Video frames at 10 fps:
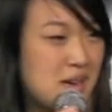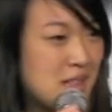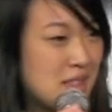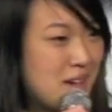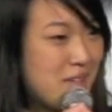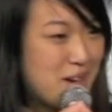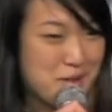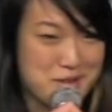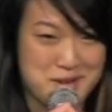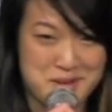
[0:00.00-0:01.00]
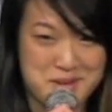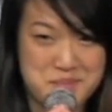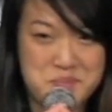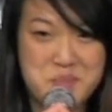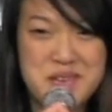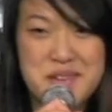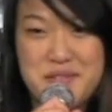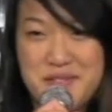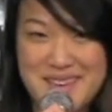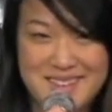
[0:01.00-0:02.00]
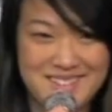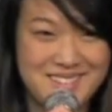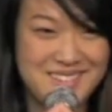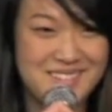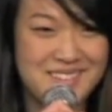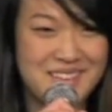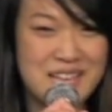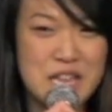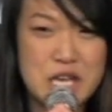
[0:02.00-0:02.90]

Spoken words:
I love alcohol. Big fan.